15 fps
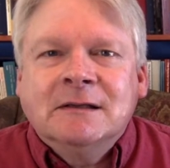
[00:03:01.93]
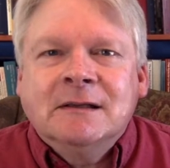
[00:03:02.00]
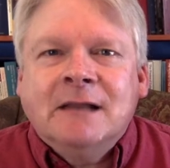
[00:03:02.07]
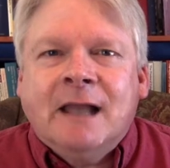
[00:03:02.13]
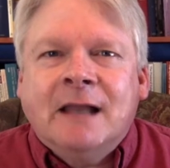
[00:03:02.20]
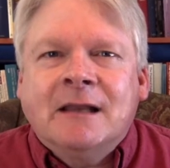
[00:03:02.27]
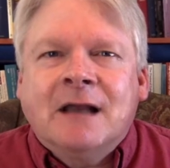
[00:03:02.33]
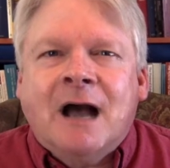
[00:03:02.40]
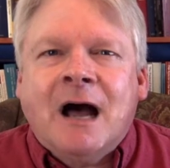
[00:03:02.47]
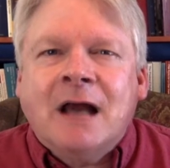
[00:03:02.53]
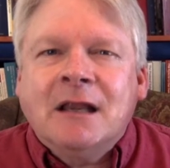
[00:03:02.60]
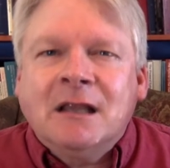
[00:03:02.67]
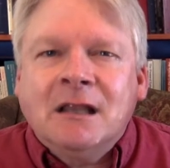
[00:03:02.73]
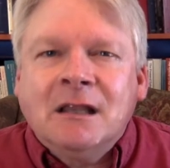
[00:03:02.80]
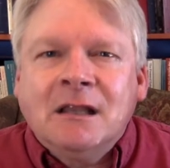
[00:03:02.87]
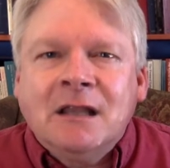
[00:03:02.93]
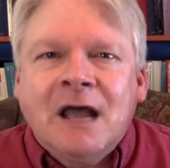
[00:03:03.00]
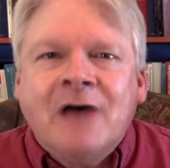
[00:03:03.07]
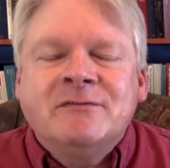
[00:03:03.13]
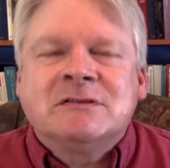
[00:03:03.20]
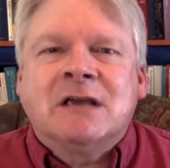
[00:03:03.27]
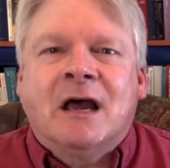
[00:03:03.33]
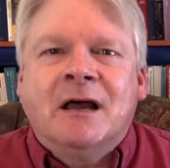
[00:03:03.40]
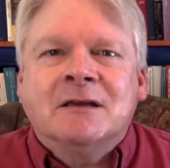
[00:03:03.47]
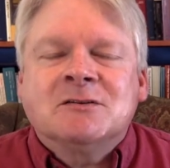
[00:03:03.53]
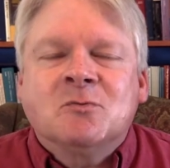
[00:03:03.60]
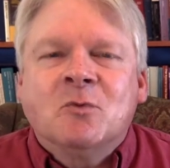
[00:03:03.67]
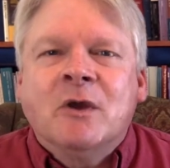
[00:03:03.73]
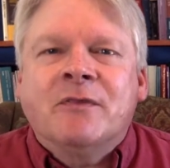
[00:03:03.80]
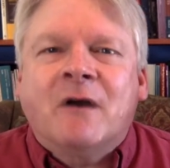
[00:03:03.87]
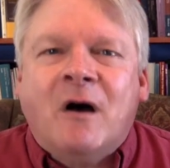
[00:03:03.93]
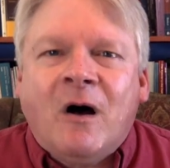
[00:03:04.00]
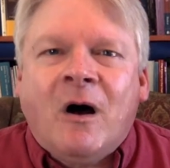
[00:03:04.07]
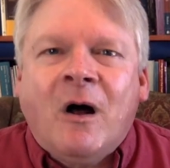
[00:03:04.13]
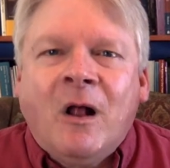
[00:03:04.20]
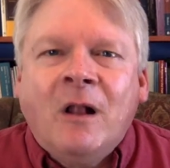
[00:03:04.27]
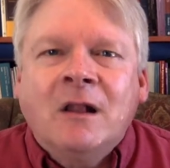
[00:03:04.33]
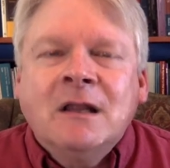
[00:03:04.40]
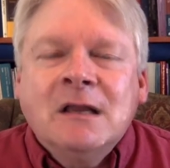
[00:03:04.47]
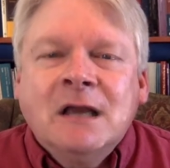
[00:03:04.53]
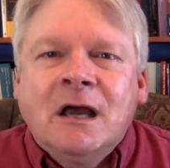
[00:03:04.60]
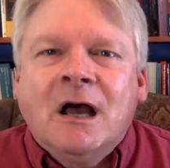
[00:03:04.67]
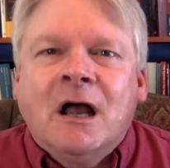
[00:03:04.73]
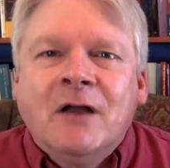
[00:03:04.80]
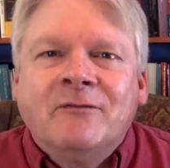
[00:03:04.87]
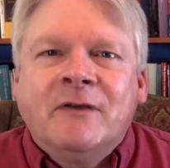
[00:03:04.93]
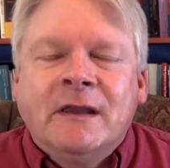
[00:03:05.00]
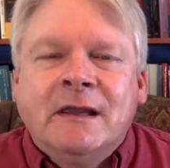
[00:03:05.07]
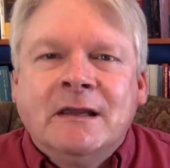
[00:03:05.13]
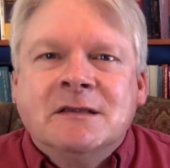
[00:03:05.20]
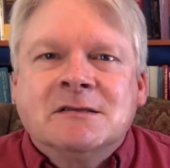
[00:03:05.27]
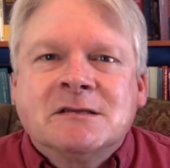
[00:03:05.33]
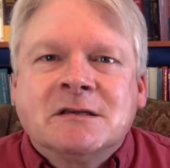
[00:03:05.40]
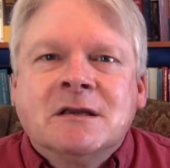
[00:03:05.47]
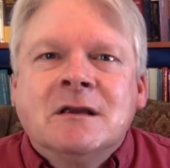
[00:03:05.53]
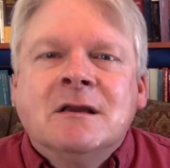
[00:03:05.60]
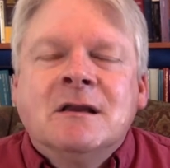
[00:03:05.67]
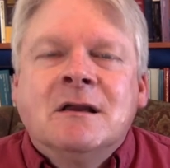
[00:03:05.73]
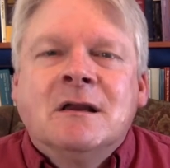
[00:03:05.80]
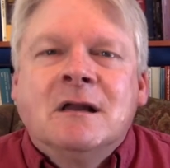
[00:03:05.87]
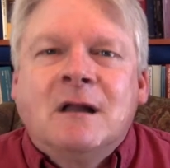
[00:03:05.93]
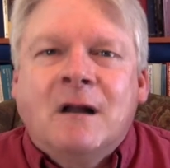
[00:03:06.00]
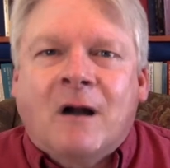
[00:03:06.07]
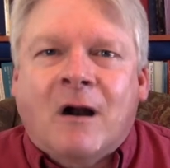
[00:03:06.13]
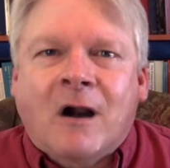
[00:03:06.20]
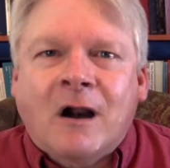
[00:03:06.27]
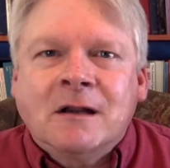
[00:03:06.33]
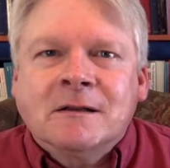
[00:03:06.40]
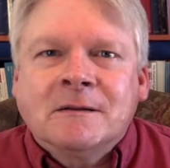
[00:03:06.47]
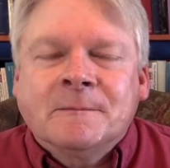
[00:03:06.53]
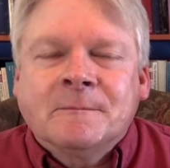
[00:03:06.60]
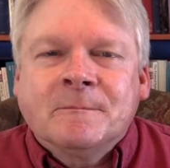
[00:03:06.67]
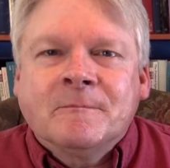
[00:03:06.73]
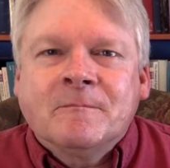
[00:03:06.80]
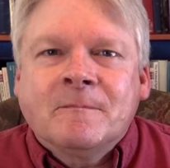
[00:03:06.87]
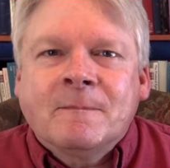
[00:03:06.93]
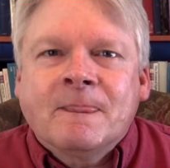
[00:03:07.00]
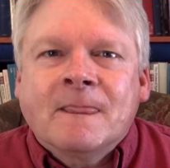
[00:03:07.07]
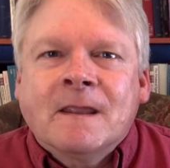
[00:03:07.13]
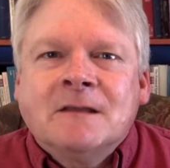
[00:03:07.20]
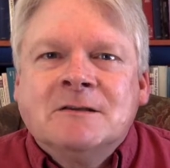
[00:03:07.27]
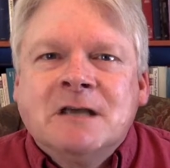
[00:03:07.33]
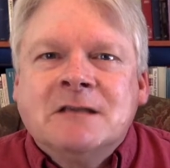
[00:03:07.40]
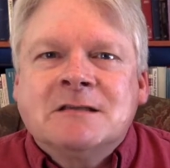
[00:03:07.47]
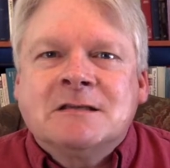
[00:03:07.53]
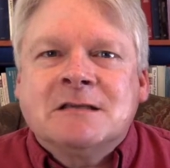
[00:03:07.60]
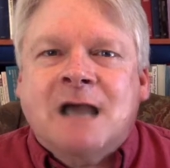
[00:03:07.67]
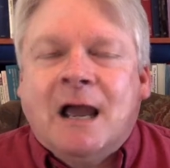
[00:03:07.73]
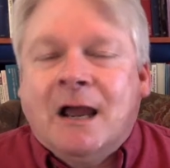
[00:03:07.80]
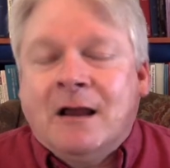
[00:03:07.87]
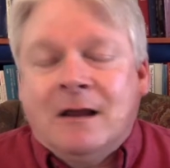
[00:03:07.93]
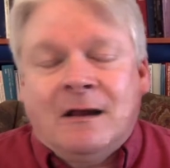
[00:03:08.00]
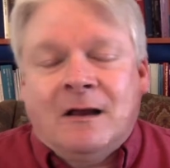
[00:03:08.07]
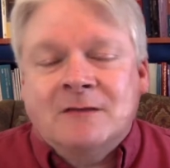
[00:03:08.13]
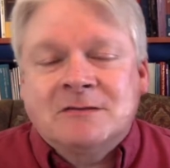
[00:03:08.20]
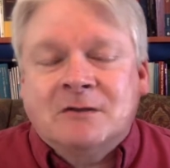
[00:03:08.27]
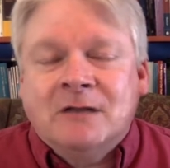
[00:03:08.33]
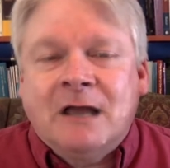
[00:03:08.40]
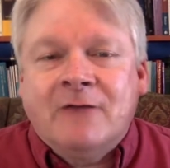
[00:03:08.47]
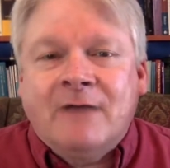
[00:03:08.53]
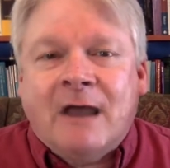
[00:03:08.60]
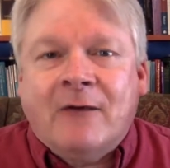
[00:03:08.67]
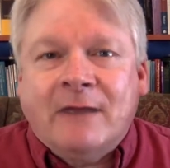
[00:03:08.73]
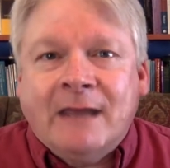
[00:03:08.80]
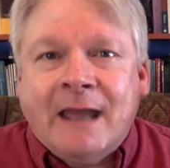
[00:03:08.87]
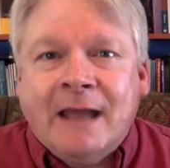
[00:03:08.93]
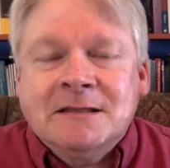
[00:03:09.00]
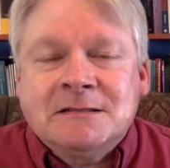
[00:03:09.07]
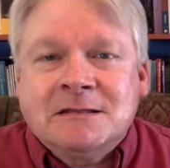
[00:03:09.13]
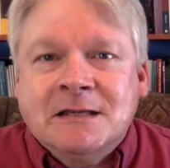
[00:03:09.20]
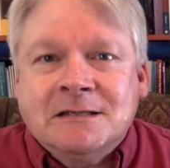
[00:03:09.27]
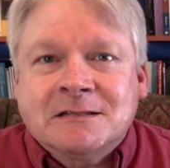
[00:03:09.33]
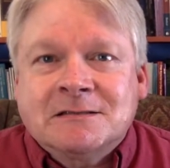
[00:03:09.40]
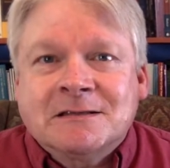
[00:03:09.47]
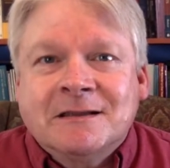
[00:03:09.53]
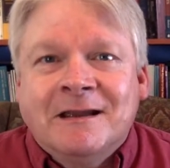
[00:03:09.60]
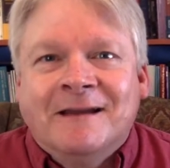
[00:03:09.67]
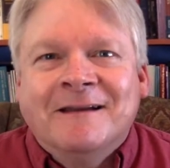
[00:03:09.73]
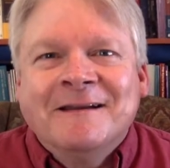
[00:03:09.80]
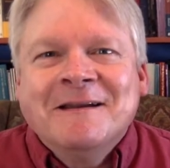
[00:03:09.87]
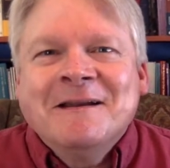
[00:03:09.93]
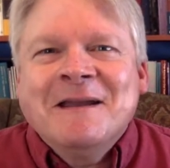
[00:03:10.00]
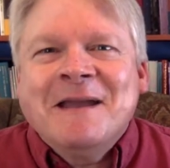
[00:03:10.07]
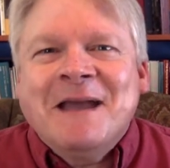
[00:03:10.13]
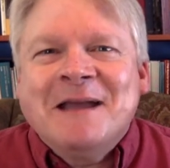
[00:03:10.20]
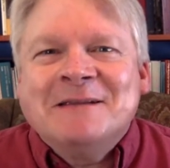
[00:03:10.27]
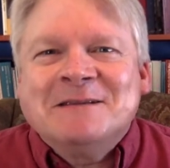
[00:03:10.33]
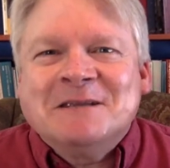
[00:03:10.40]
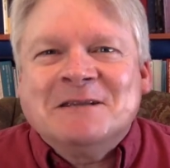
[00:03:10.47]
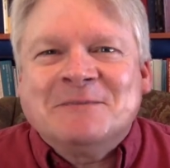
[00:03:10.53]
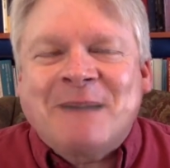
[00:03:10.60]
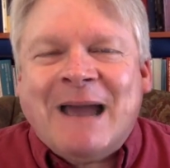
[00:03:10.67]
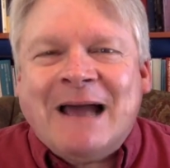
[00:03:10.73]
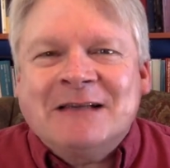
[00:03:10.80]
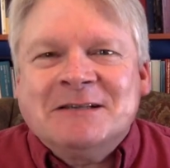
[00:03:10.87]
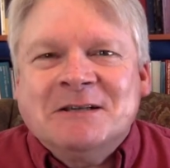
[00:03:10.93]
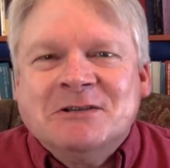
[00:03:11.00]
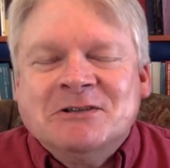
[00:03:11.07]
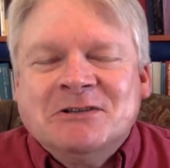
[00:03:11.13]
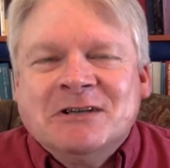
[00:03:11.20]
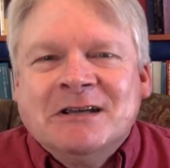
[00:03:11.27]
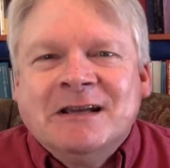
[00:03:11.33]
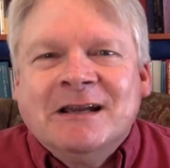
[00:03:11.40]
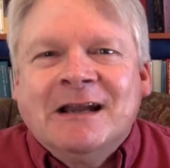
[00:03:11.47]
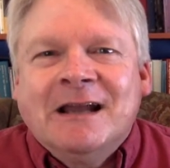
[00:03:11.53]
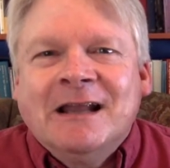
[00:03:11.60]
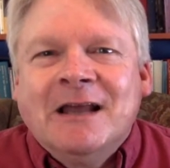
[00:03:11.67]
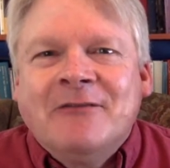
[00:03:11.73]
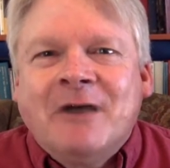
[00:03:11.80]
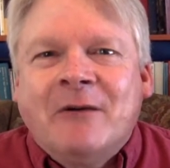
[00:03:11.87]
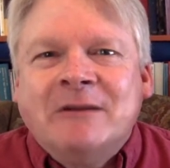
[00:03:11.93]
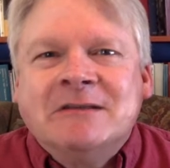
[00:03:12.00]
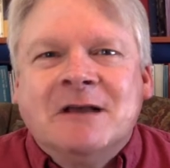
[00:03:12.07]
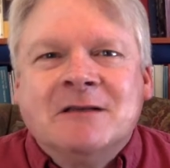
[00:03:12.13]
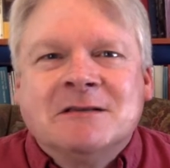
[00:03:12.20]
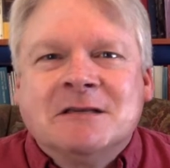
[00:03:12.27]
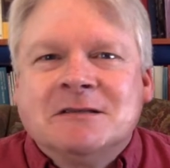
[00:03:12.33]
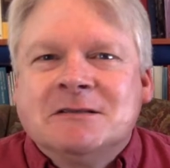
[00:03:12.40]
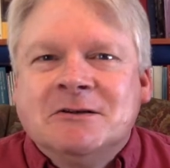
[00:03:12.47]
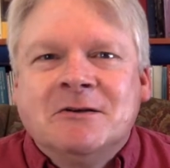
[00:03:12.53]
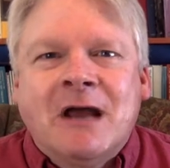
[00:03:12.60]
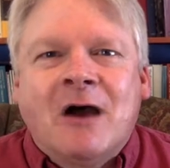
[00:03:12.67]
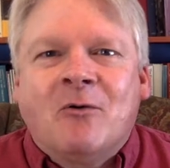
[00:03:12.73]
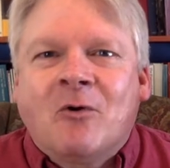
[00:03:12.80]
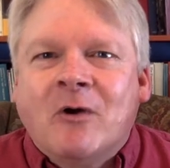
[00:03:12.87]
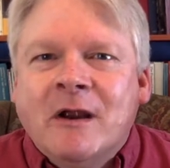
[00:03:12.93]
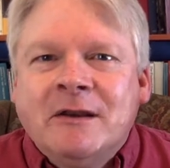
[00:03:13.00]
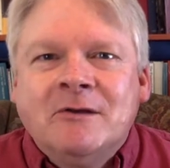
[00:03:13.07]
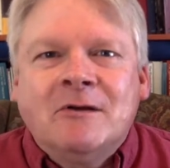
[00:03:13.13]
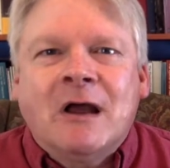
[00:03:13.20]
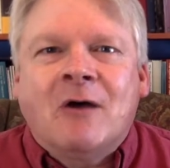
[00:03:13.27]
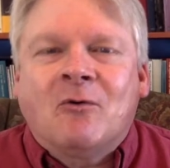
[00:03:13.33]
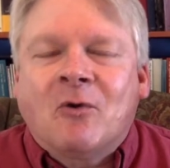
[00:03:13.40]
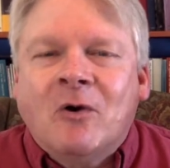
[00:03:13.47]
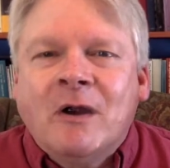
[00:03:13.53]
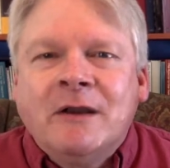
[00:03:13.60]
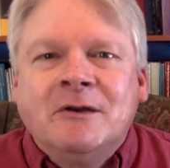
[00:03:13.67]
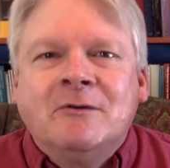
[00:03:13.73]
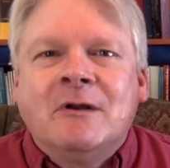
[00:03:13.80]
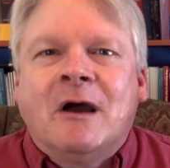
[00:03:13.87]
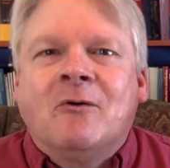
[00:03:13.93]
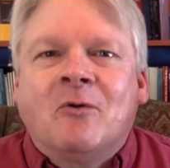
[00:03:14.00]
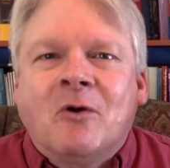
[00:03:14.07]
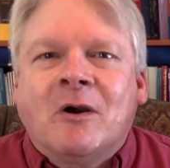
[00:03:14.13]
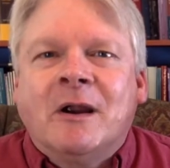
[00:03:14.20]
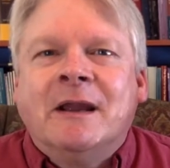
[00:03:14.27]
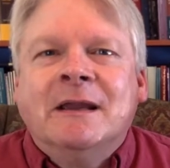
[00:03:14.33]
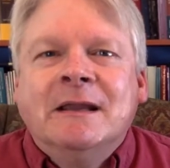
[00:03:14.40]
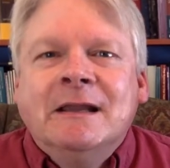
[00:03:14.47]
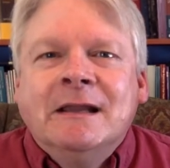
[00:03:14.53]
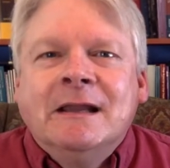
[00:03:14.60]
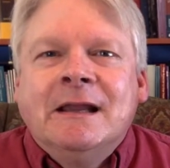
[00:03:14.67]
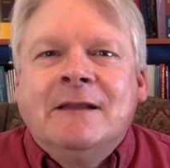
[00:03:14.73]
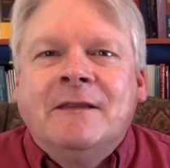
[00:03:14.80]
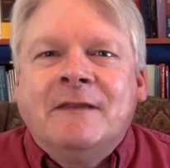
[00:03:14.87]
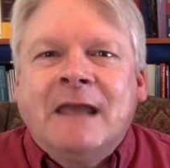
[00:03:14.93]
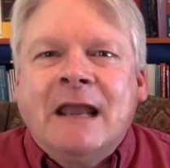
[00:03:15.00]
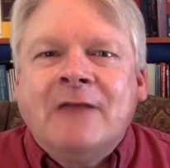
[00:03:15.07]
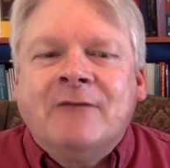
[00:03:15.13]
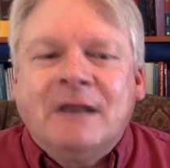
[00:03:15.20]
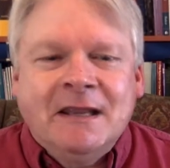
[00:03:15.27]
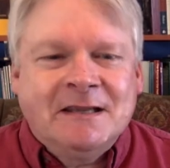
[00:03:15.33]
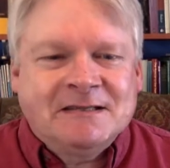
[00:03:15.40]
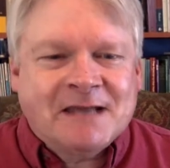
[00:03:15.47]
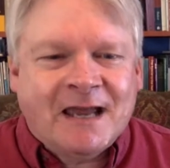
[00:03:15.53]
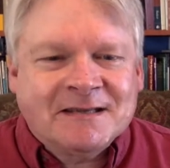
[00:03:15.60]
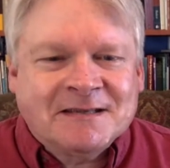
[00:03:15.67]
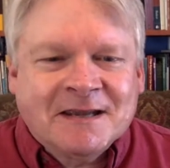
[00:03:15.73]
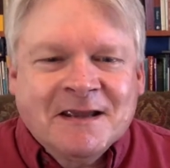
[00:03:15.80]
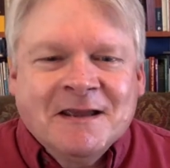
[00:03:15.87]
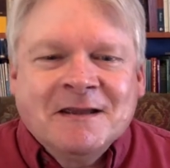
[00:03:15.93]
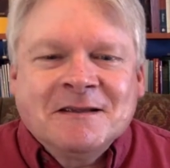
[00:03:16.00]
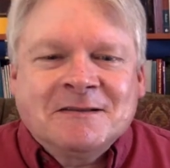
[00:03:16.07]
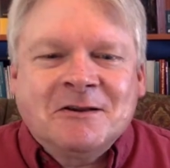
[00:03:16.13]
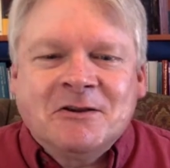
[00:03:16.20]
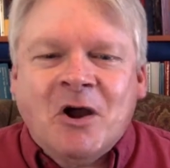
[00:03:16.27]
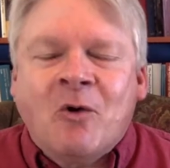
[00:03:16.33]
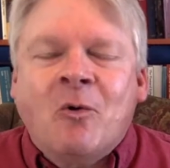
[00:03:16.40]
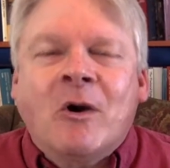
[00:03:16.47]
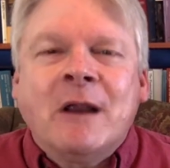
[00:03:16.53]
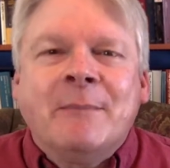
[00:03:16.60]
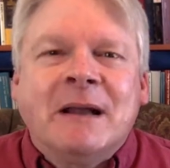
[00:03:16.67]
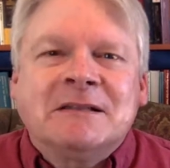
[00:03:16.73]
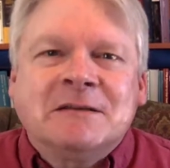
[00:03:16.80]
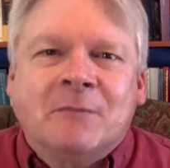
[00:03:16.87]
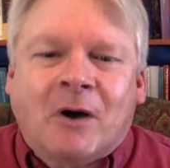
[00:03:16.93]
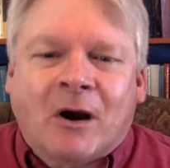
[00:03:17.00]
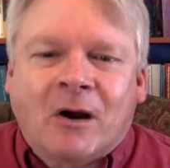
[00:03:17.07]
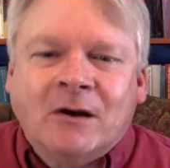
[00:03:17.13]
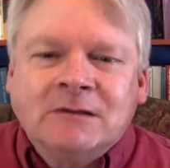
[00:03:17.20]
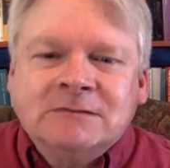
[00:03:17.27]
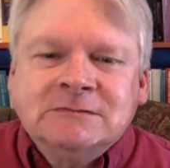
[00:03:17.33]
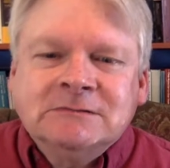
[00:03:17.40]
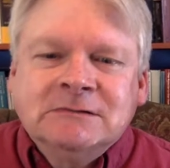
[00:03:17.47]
and God loves us with all of his heart. Jesus, I also love how he ends this passage. I love how he tells us, do not worry, do not worry, do not worry. And at the end of it, he says, so don't worry about tomorrow,